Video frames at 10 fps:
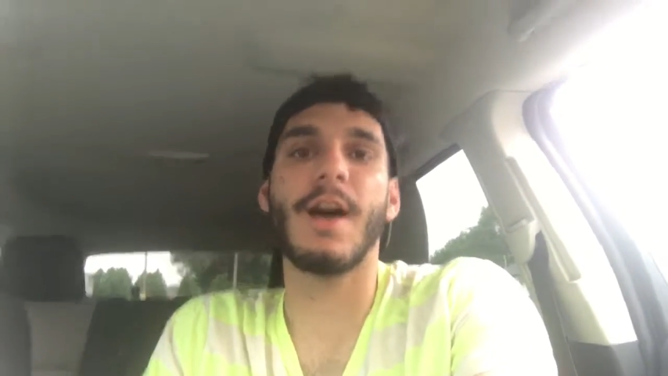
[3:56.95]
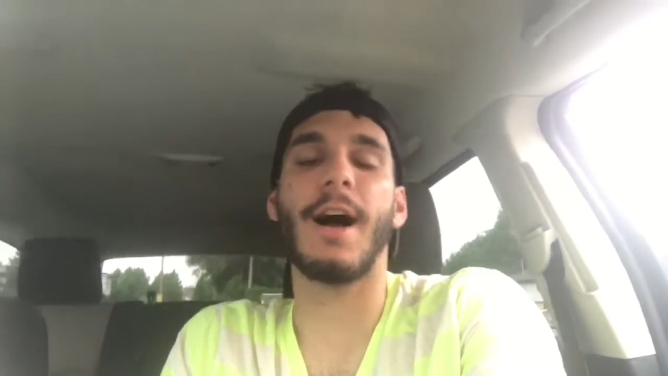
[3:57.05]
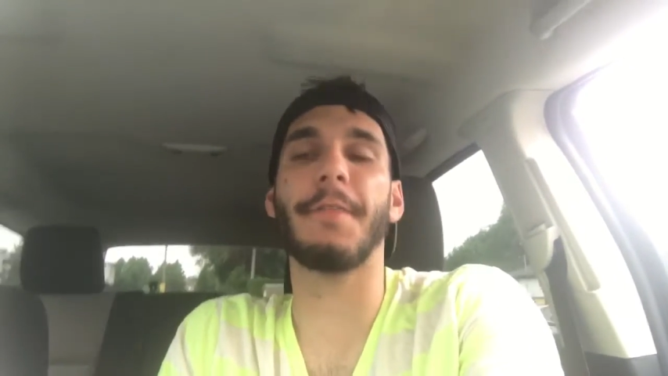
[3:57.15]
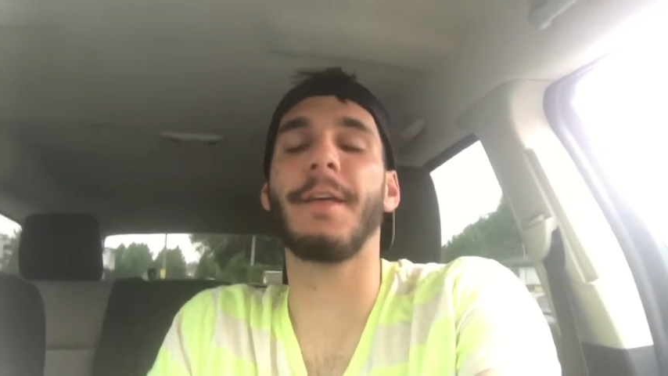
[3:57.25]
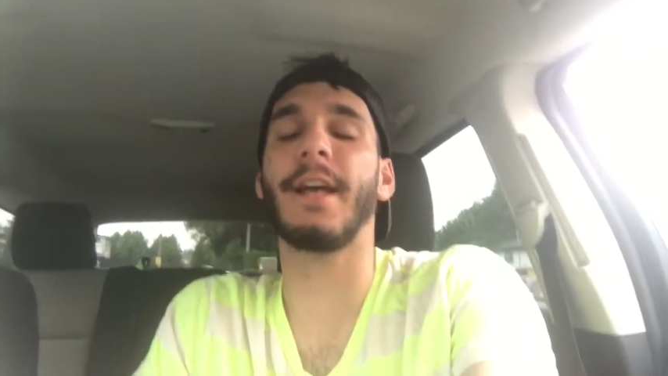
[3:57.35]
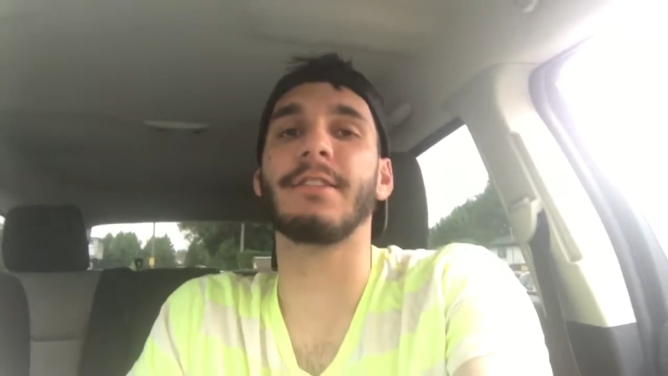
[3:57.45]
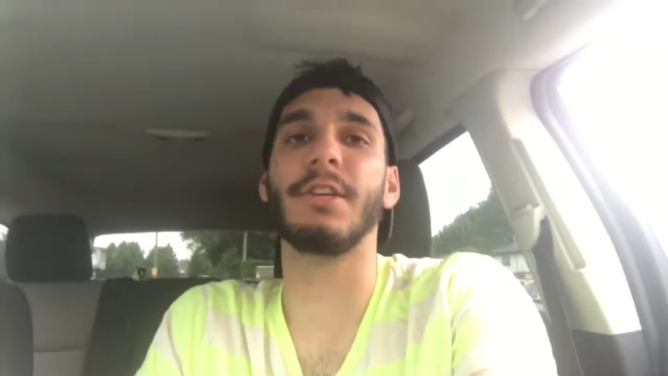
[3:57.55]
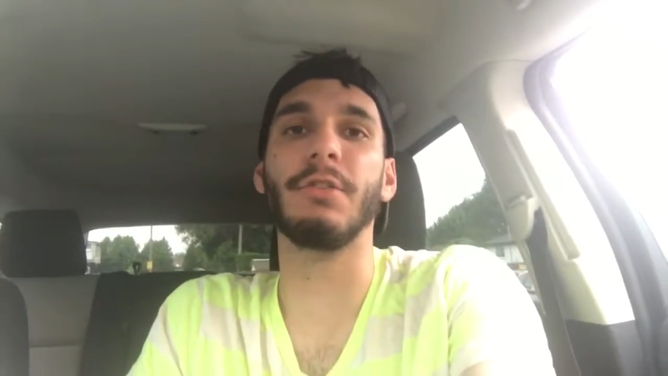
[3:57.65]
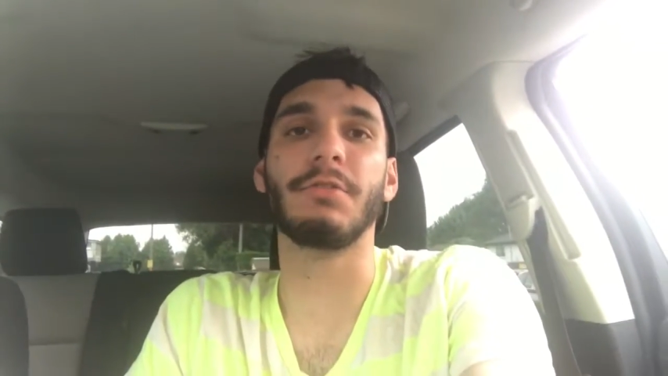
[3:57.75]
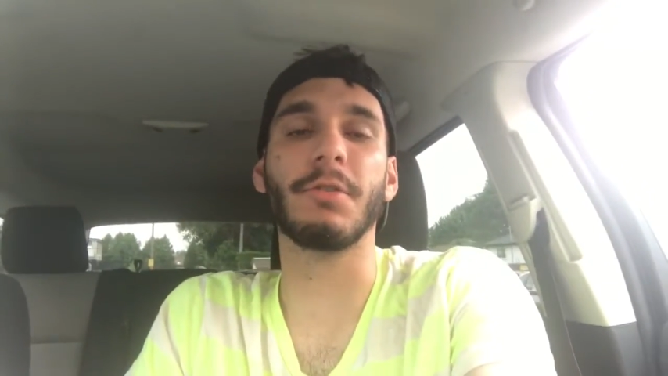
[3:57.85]
I think as a
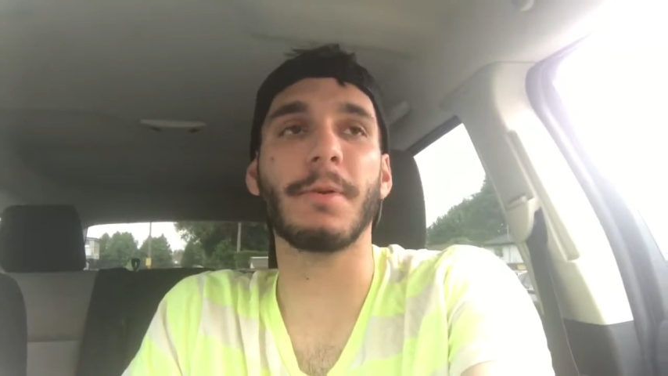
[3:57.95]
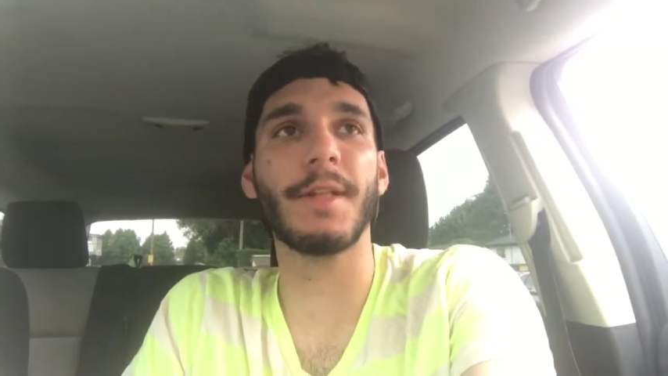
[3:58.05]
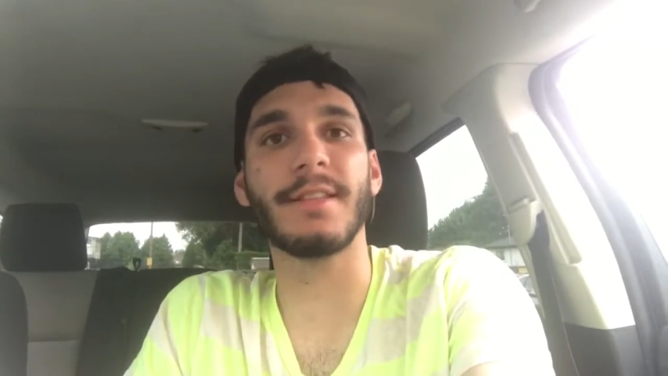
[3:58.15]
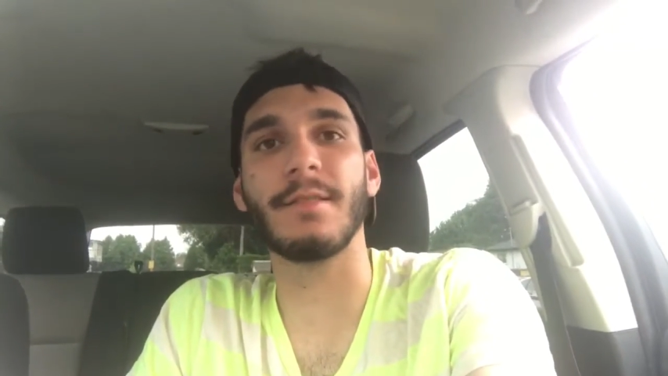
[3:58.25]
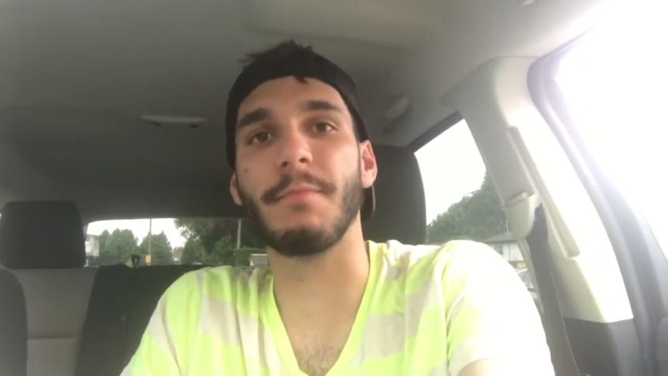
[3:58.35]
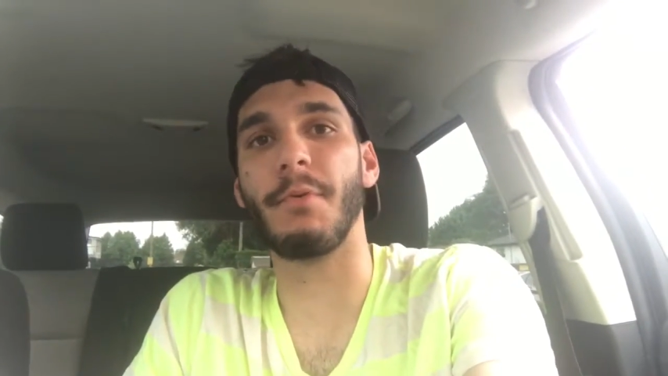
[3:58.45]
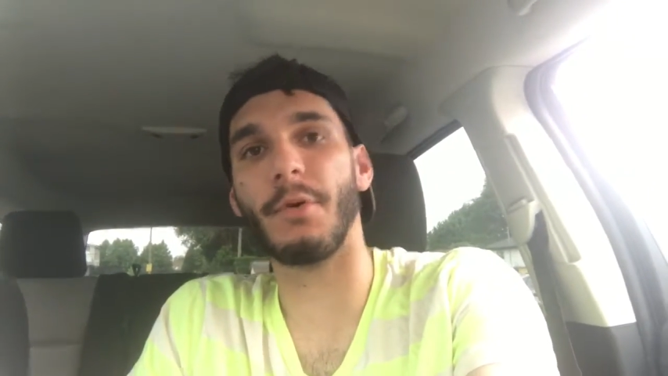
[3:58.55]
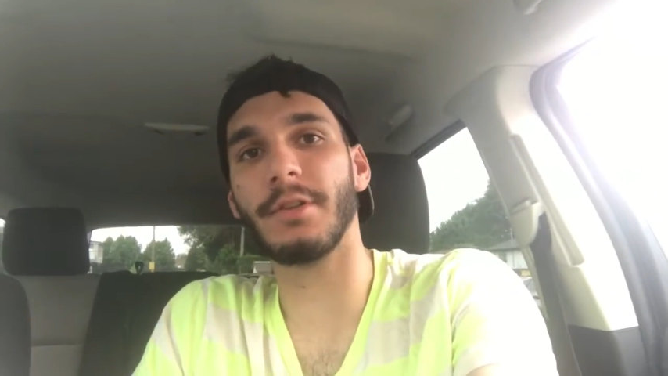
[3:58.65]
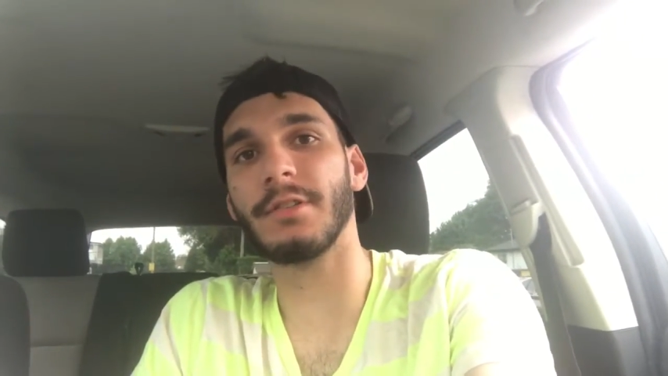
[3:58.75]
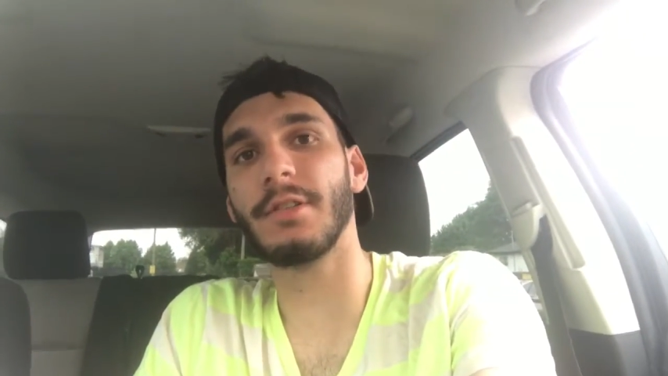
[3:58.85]
YouTuber that's
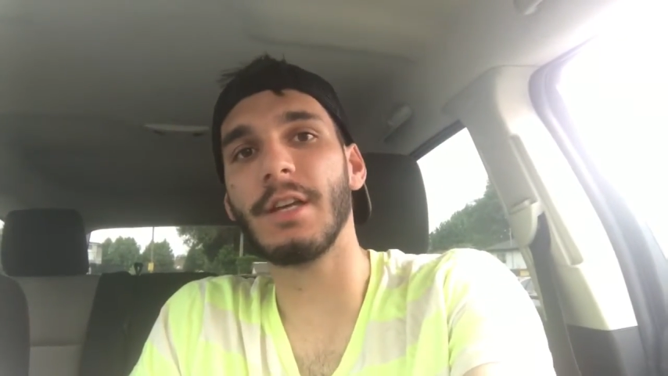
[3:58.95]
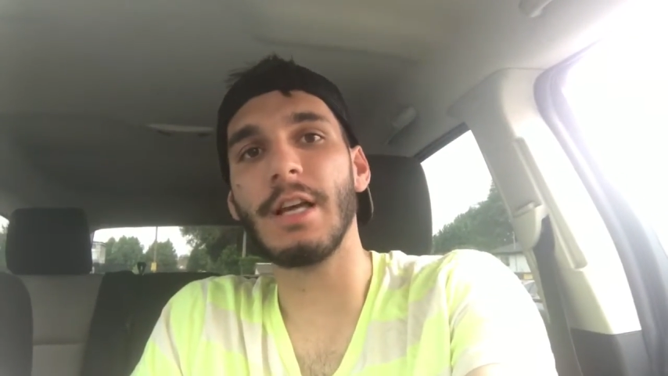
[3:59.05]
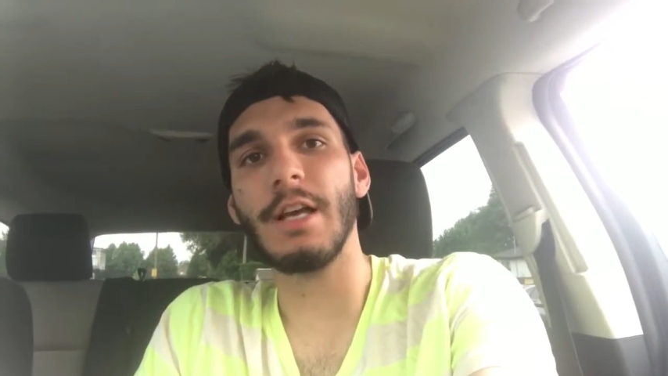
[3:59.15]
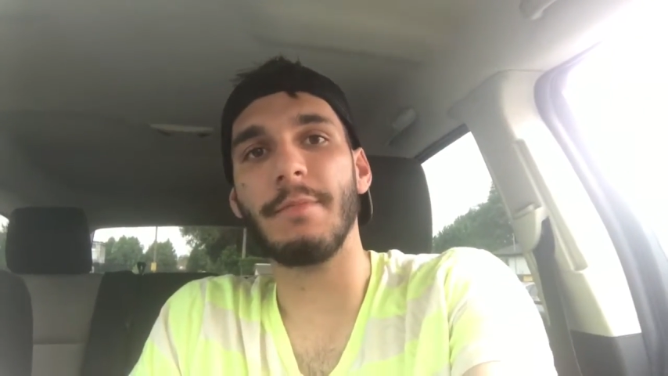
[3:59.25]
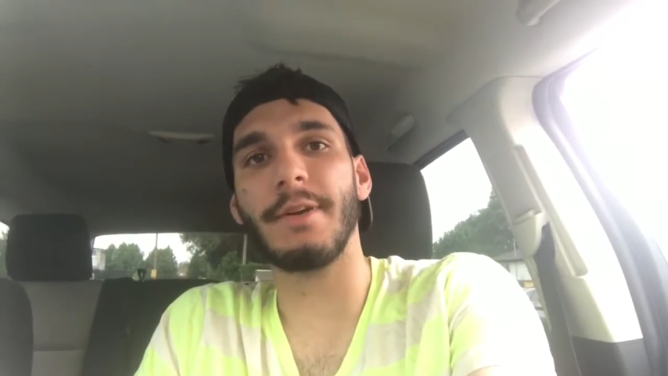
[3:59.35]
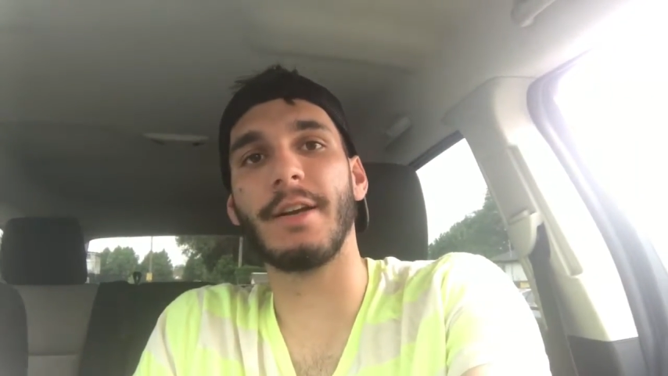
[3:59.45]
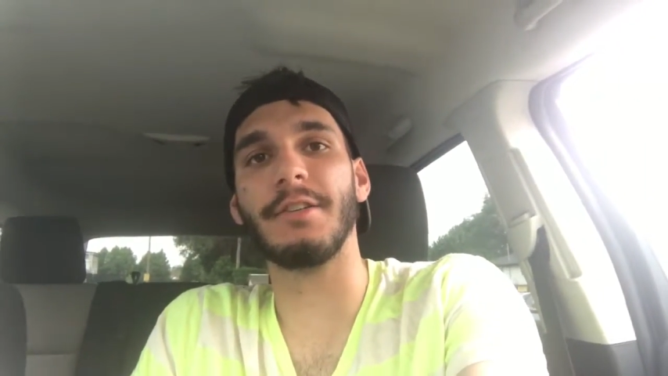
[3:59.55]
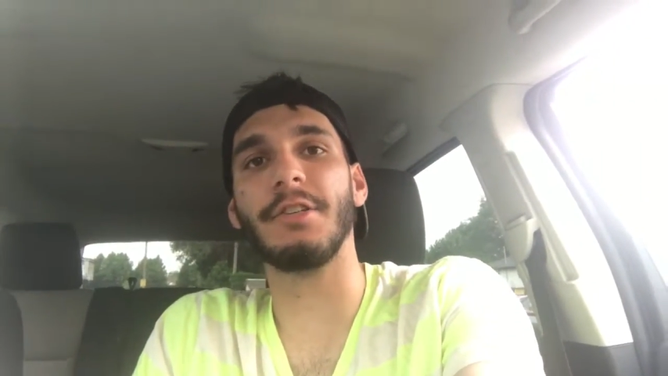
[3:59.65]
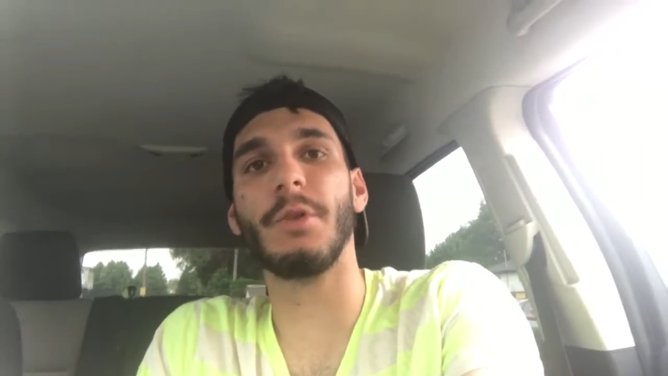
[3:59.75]
important, because you